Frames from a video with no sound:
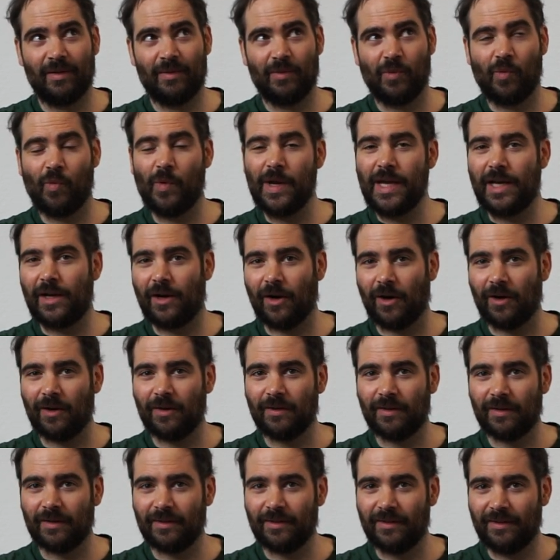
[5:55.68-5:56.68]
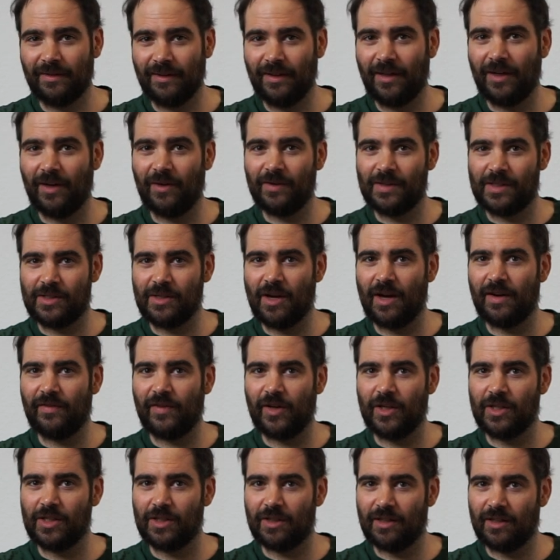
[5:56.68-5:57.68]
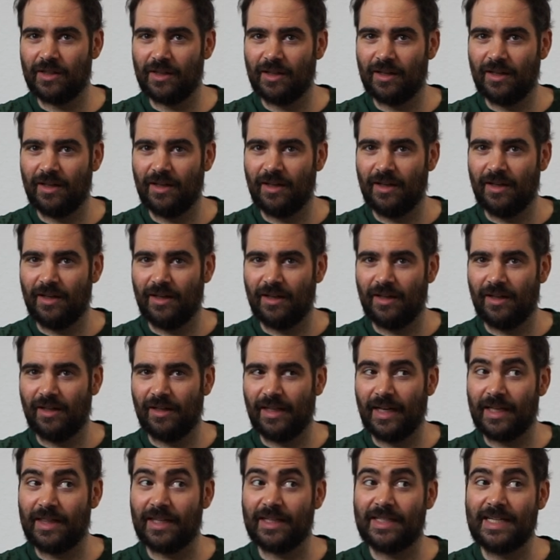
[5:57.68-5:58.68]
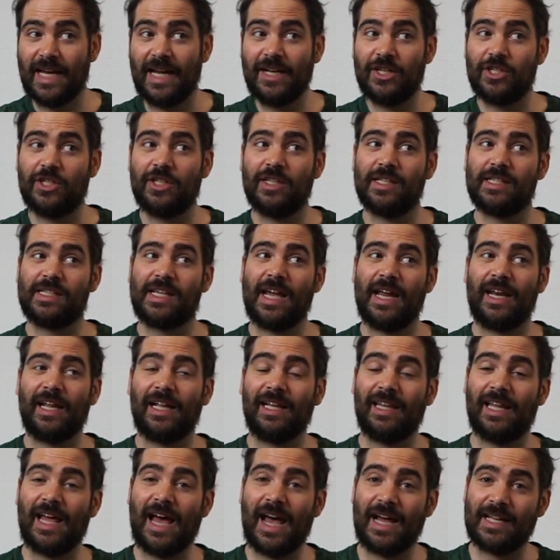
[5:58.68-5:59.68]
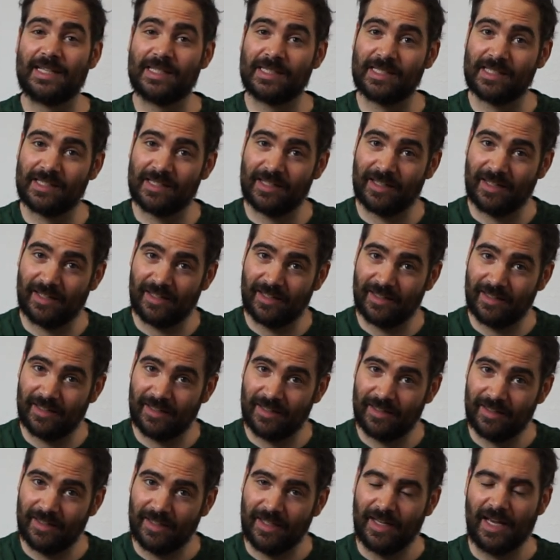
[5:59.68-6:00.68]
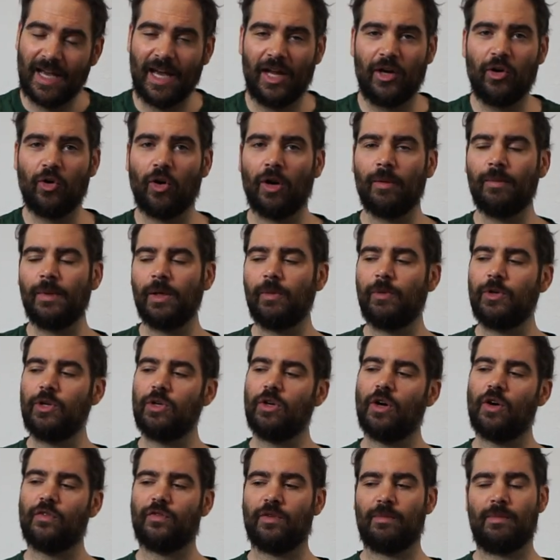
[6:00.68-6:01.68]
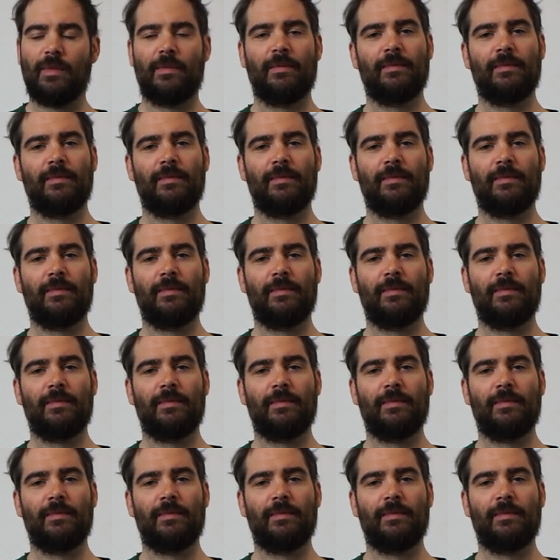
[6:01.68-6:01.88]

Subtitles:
weaker. You know, it's not a very, like the tension is getting less. And normally when you go from a